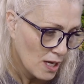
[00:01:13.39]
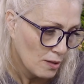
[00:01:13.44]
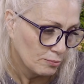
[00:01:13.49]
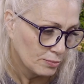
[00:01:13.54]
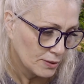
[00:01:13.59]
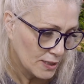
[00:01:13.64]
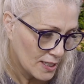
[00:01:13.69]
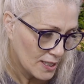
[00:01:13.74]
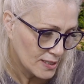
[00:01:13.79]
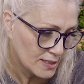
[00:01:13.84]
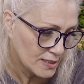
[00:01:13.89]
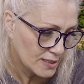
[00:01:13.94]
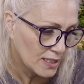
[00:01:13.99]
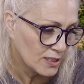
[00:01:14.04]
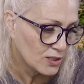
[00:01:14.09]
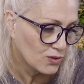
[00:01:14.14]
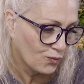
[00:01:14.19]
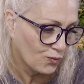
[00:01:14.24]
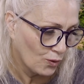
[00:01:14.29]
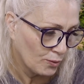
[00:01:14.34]
Plus,
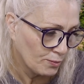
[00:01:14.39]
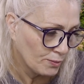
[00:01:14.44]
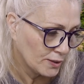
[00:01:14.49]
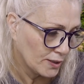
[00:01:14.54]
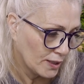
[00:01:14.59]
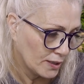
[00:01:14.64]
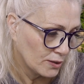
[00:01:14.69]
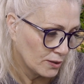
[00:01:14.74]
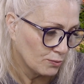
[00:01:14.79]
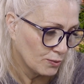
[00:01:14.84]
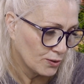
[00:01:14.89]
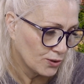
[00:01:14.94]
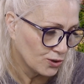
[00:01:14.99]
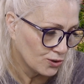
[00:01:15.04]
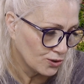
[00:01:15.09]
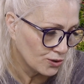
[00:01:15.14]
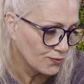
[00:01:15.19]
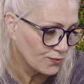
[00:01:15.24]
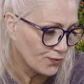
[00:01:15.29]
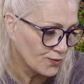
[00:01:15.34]
it's formulated with
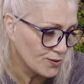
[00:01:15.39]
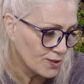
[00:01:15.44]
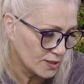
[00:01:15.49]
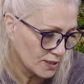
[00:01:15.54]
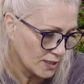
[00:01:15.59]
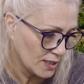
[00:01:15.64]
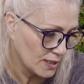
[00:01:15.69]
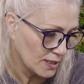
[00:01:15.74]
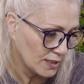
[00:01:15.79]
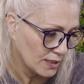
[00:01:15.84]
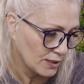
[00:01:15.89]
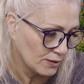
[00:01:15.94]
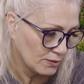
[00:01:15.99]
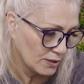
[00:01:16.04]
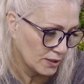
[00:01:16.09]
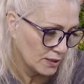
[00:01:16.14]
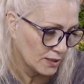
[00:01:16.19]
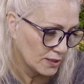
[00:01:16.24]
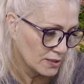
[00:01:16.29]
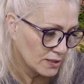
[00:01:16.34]
good for skin
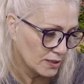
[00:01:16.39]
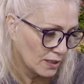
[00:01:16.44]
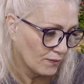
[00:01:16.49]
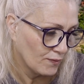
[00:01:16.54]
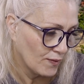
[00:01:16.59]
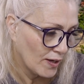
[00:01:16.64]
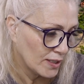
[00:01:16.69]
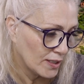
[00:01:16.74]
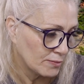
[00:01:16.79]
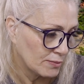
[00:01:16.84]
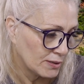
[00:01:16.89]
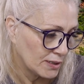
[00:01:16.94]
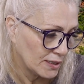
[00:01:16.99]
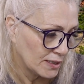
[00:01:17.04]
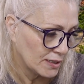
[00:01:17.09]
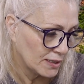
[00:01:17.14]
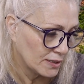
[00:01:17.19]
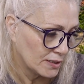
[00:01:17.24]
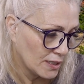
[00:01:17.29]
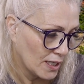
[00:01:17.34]
ingredients like vitamin
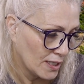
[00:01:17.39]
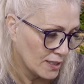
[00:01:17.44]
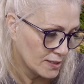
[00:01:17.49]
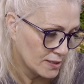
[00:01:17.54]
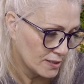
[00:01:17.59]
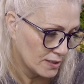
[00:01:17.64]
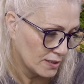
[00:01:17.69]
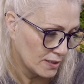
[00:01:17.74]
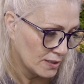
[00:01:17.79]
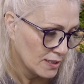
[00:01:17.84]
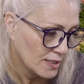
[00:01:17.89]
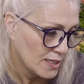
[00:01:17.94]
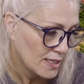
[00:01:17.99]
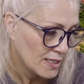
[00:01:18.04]
E and niacin.